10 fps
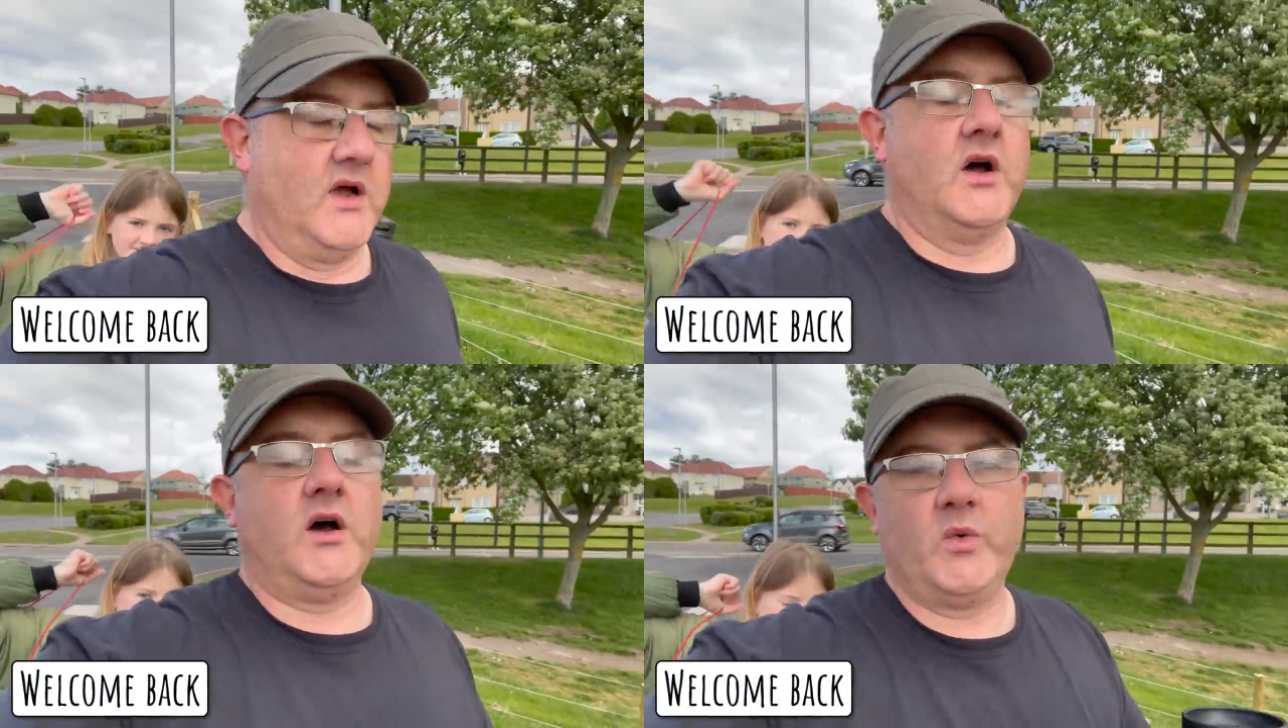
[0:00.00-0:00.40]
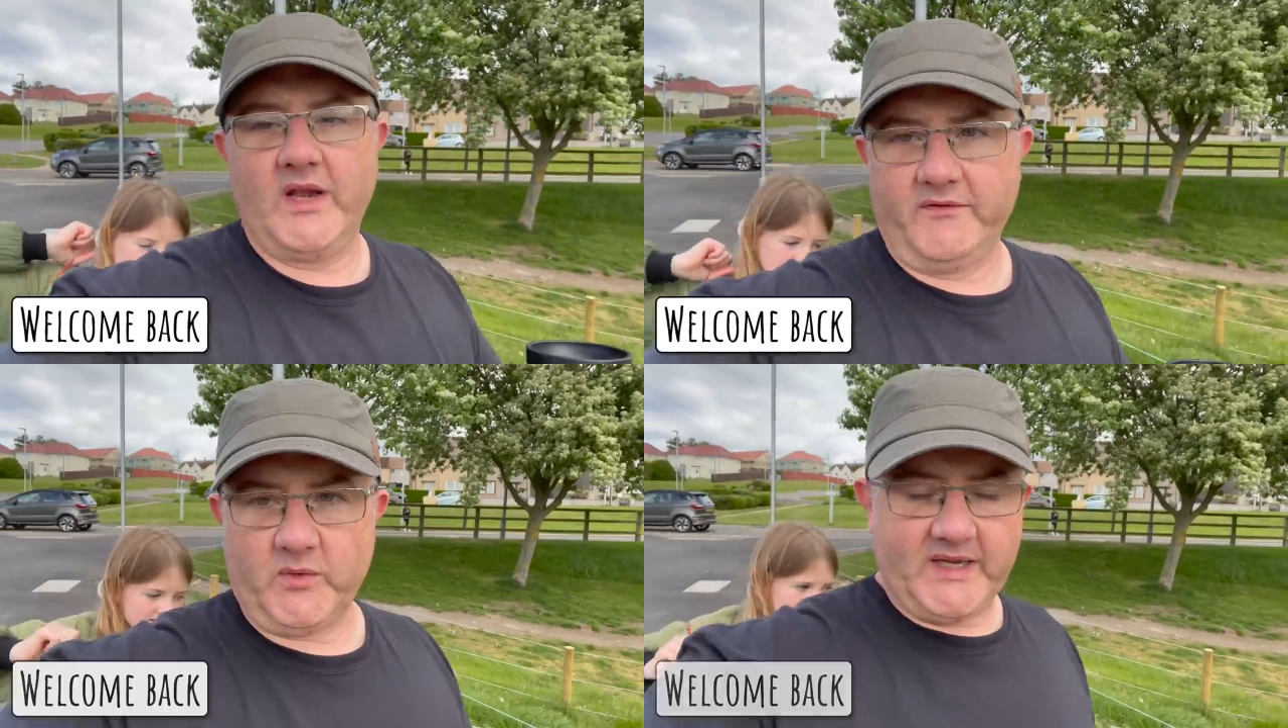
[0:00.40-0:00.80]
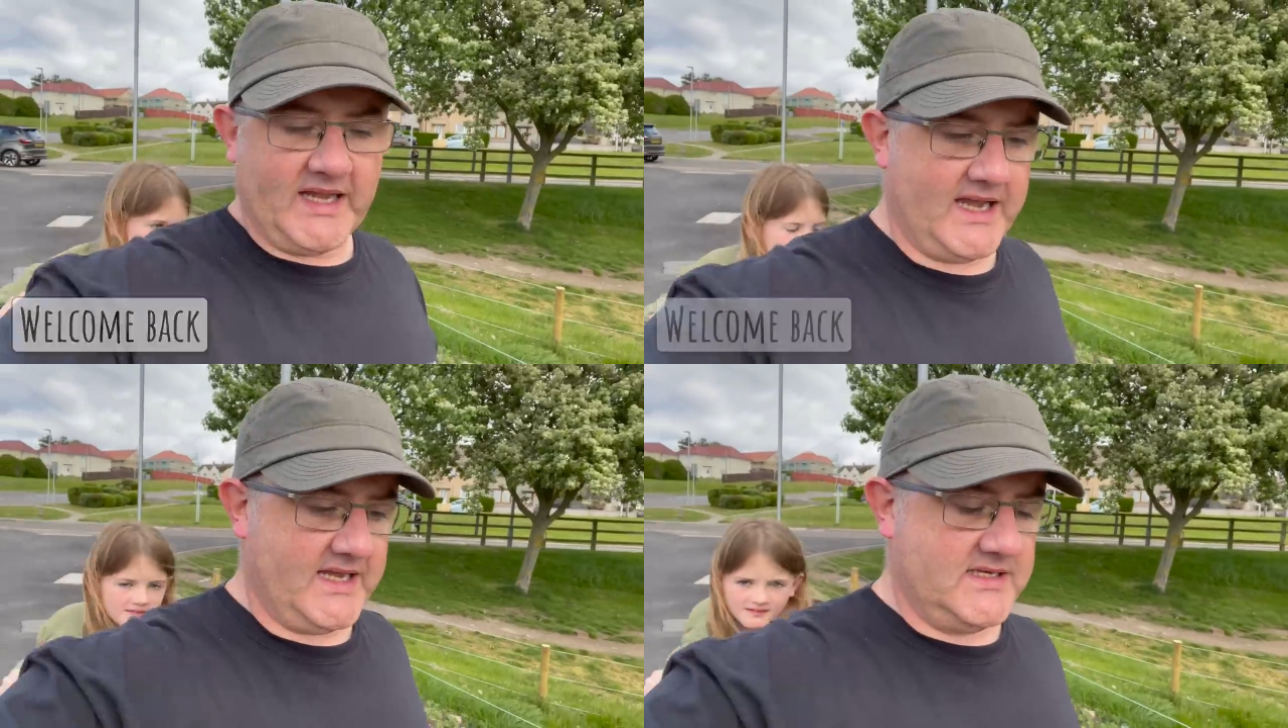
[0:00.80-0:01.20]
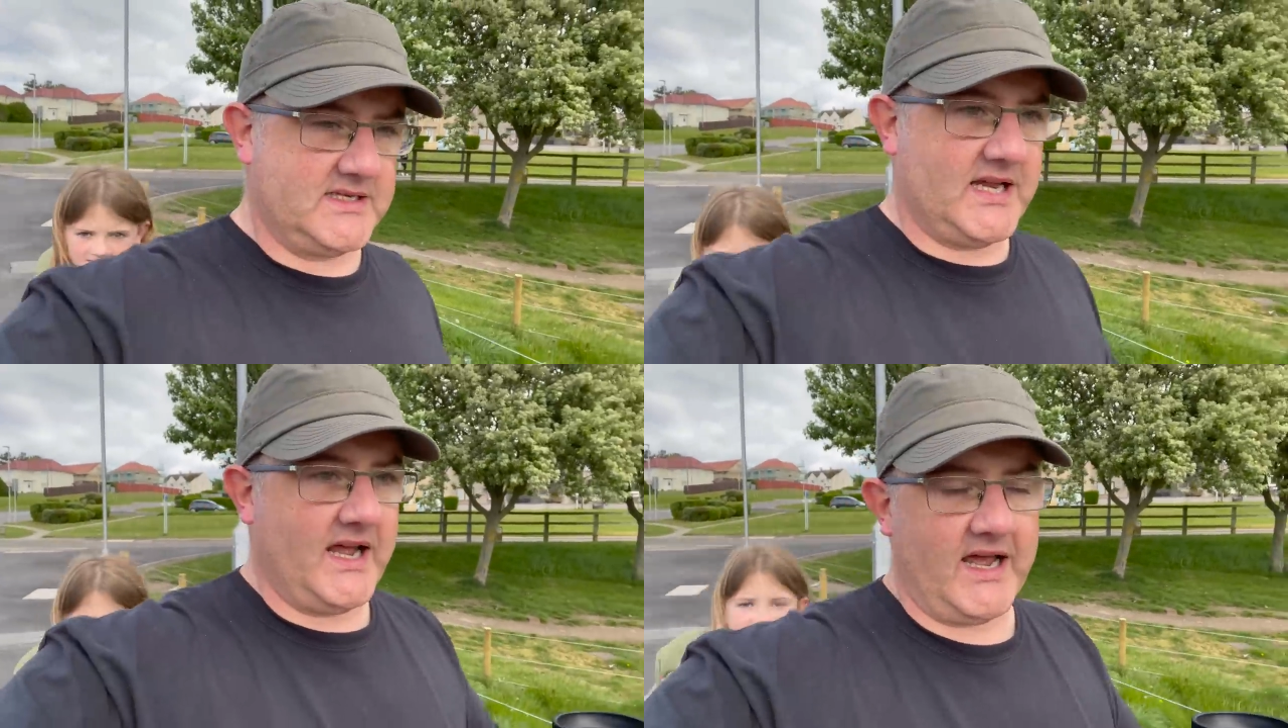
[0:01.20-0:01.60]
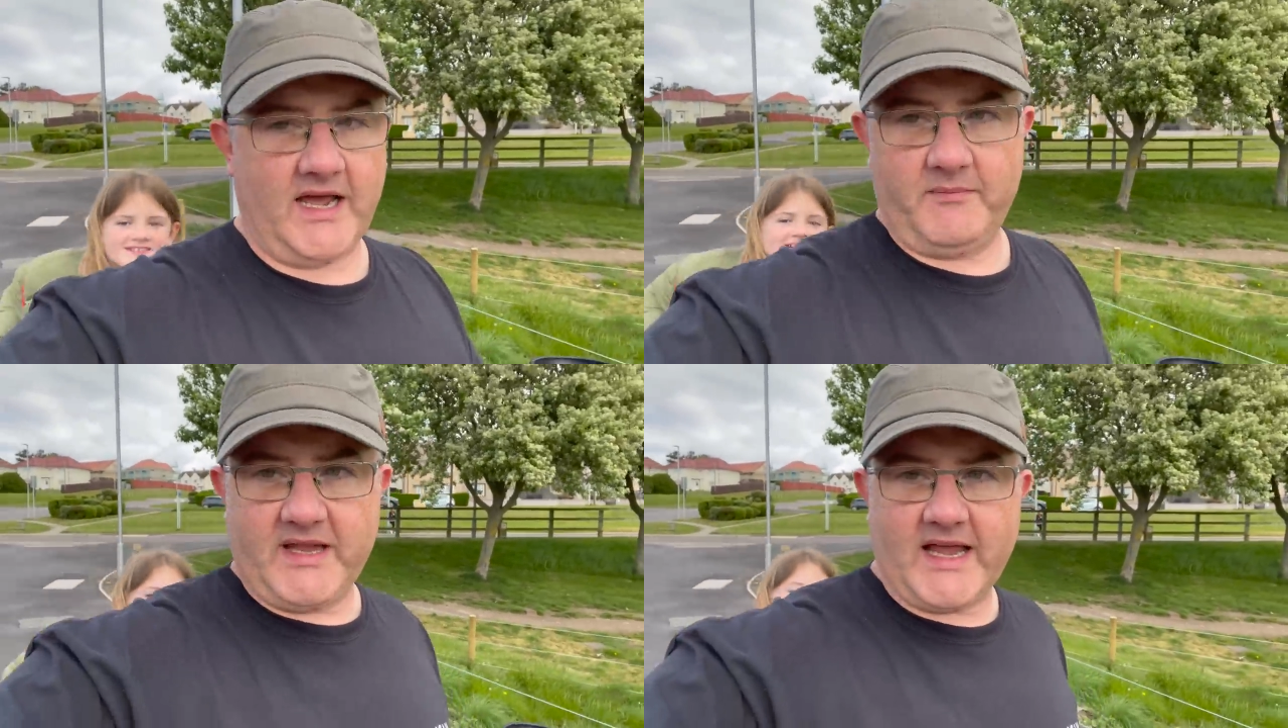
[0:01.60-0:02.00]
Oh we love the weekend.
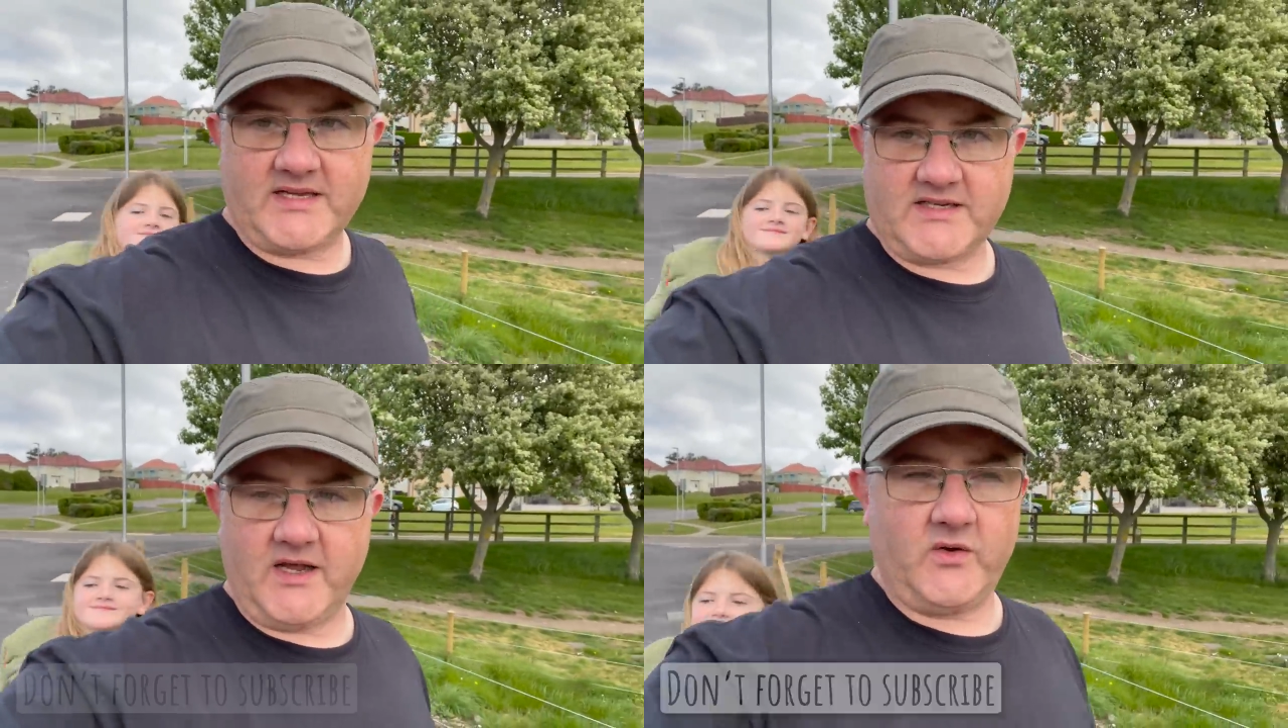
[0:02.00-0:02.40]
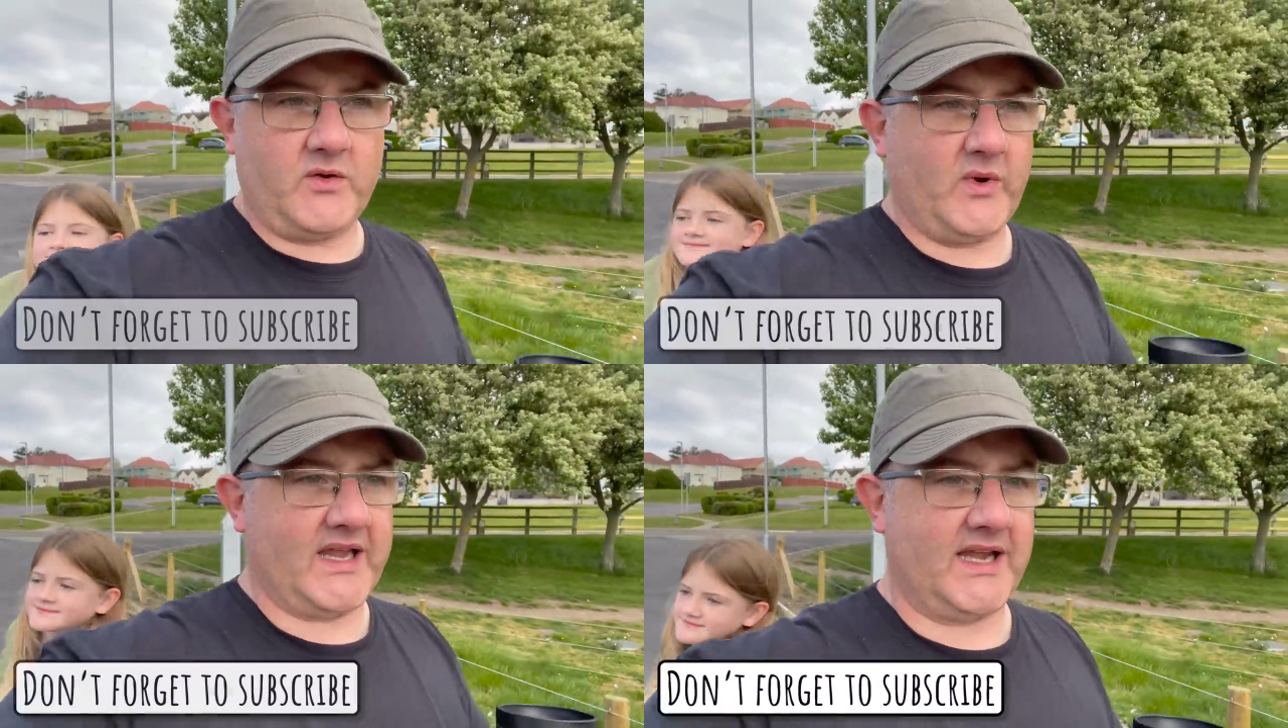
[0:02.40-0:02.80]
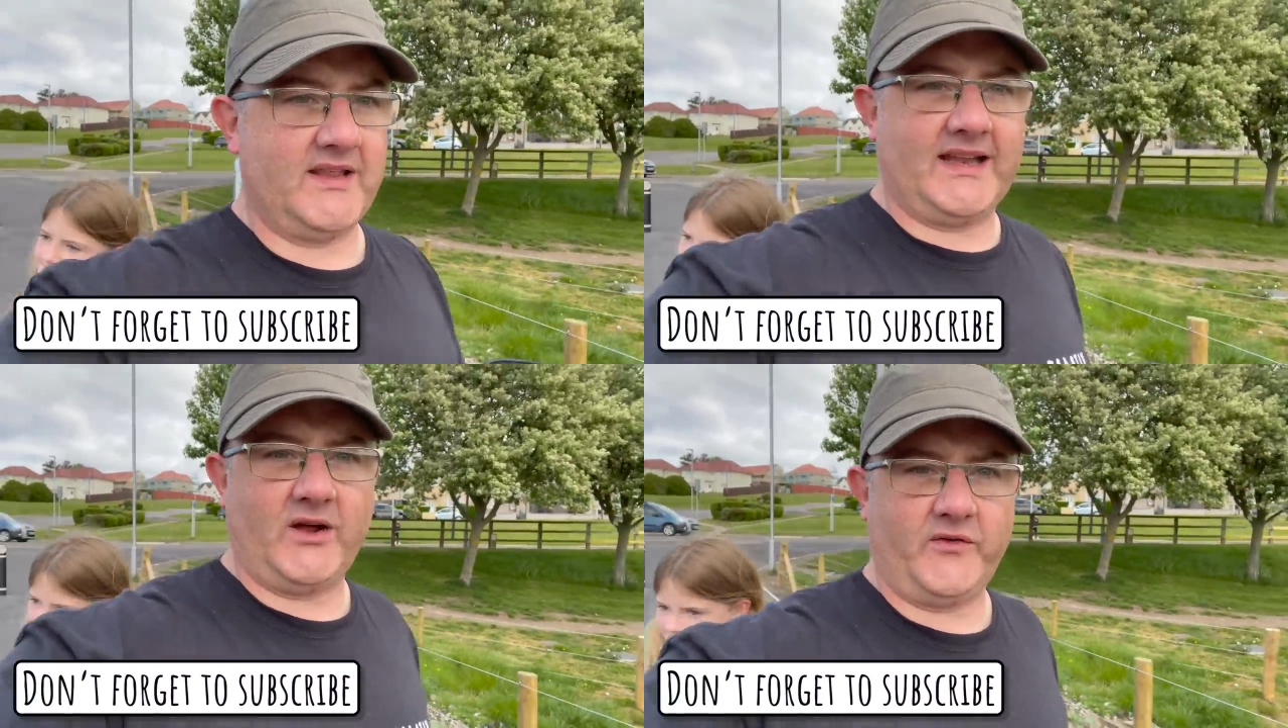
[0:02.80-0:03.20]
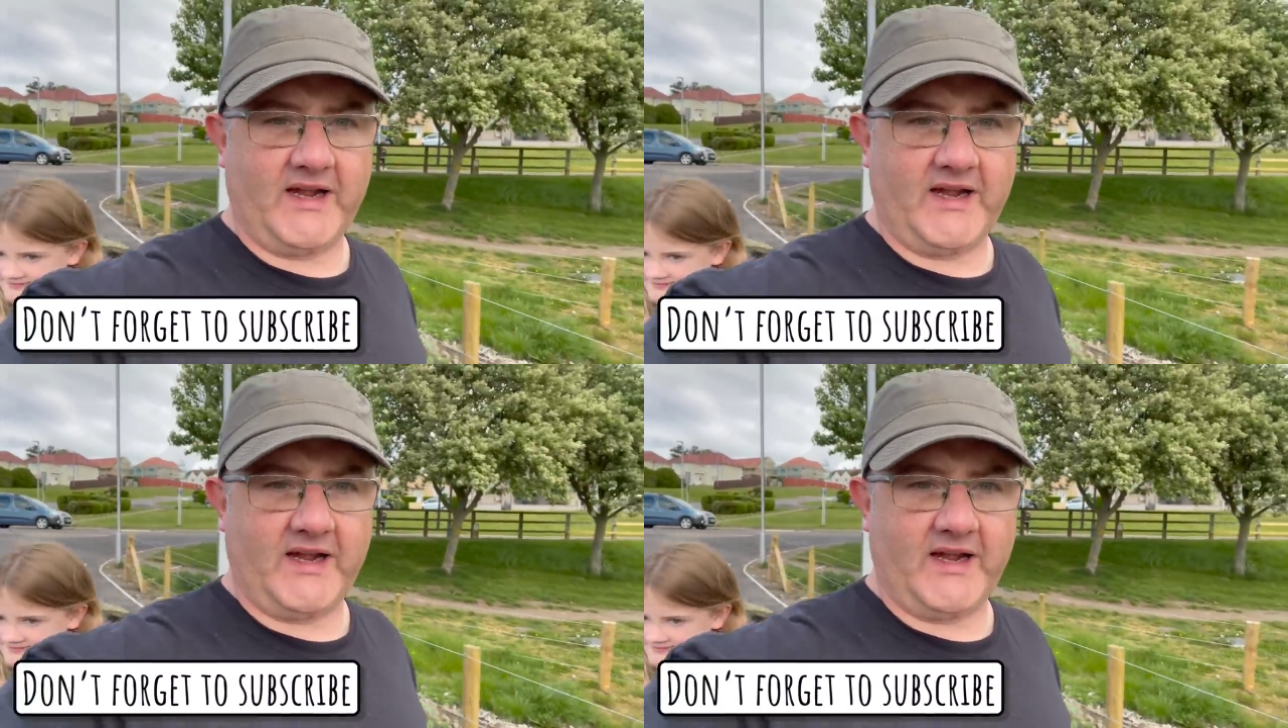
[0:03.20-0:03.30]
Um yeah so we're kicking the day off